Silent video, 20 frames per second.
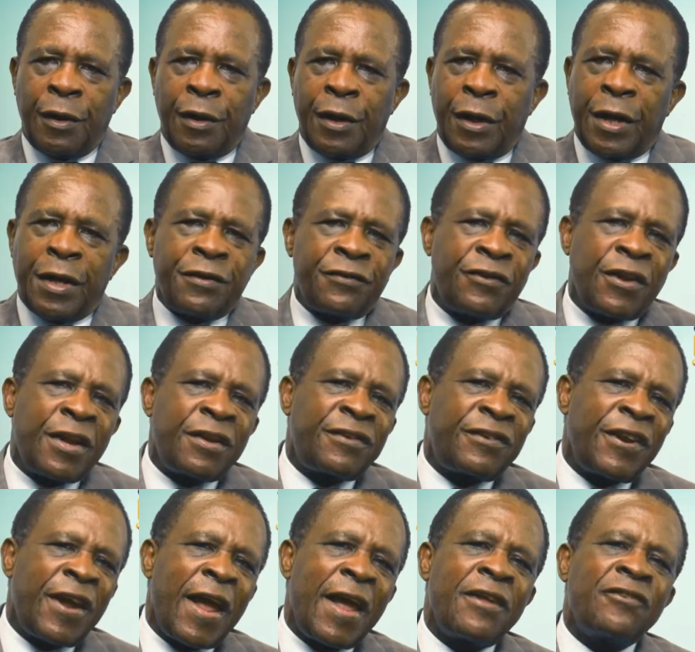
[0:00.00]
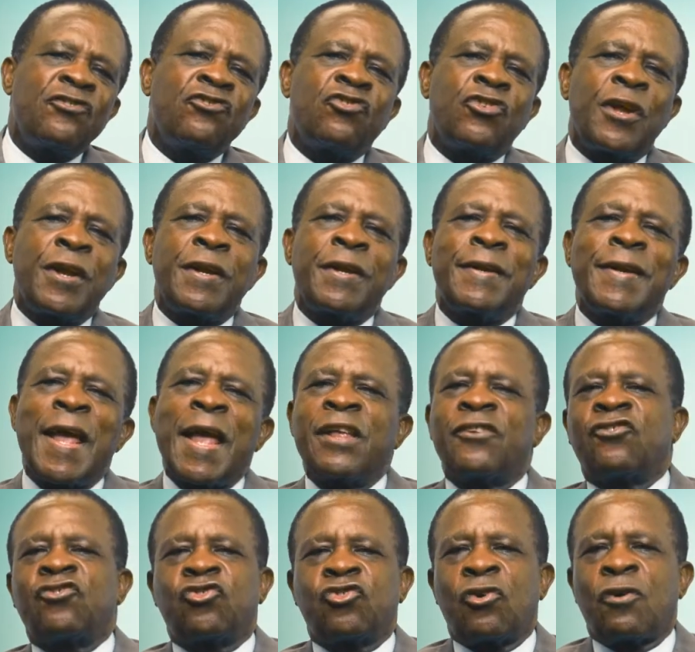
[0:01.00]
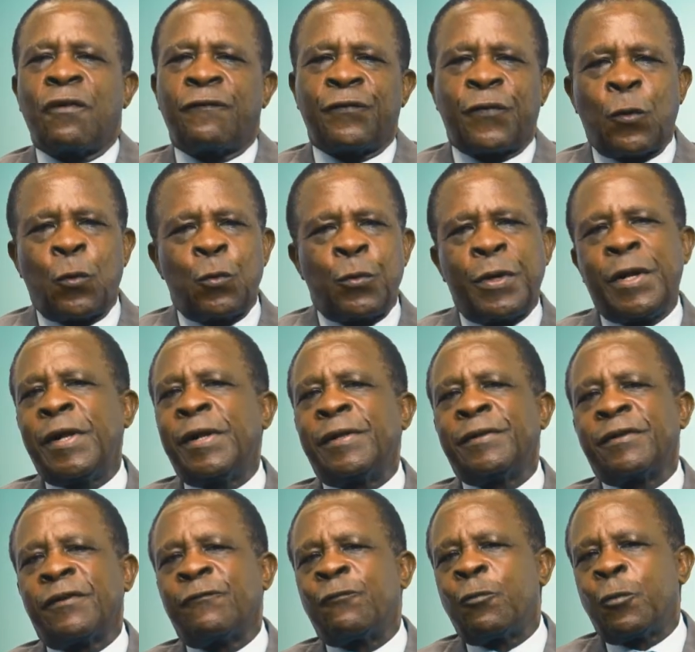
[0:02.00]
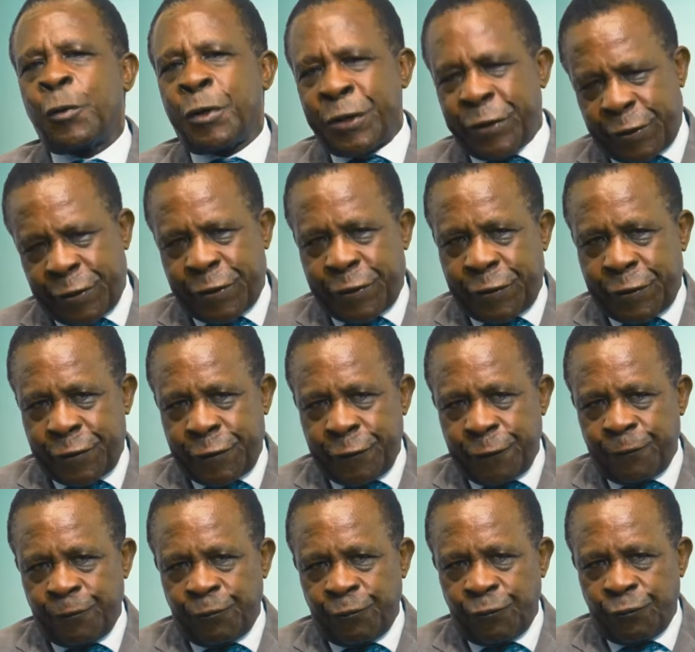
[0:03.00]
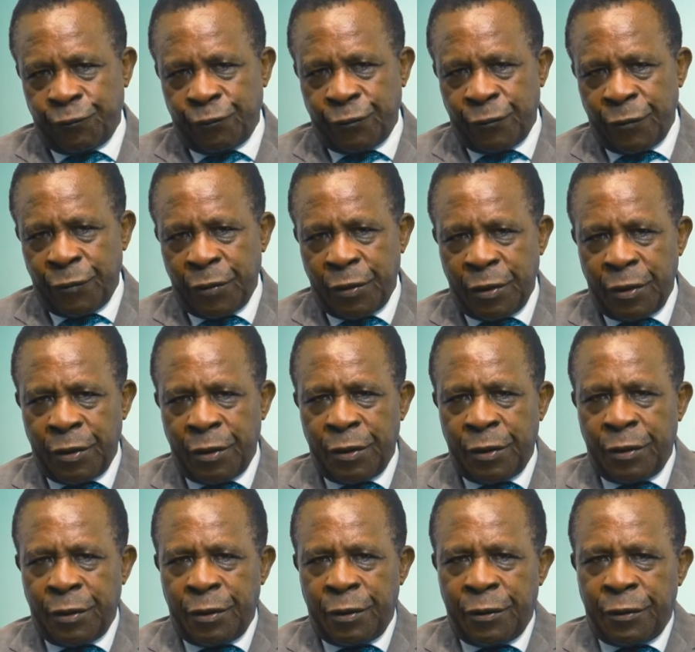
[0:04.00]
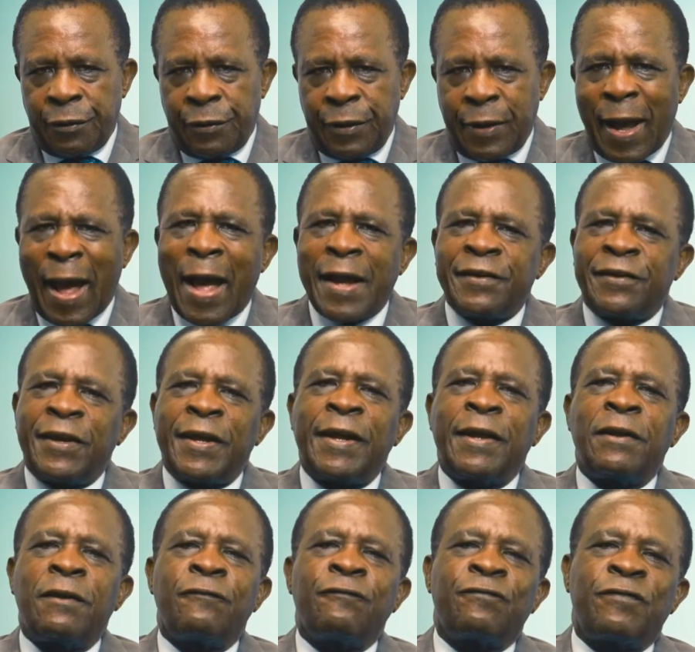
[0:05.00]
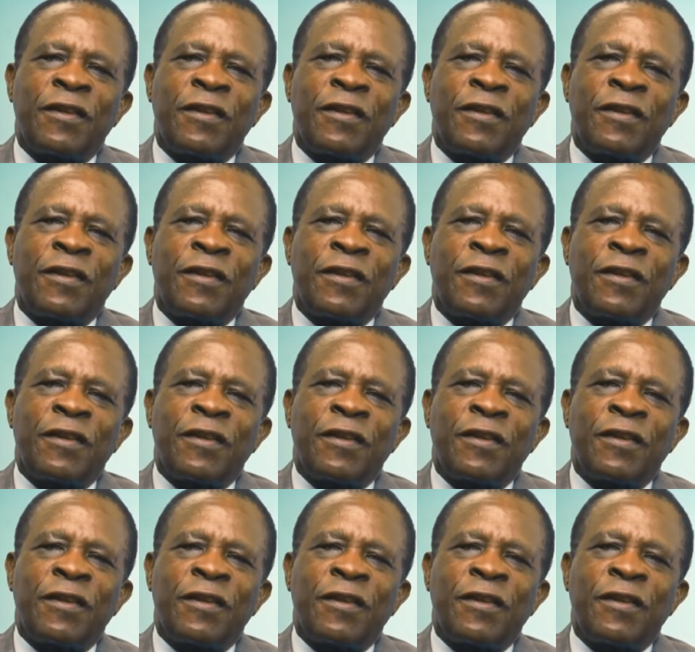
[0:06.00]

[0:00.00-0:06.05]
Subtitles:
In the changing nature of the world of work, the ideal of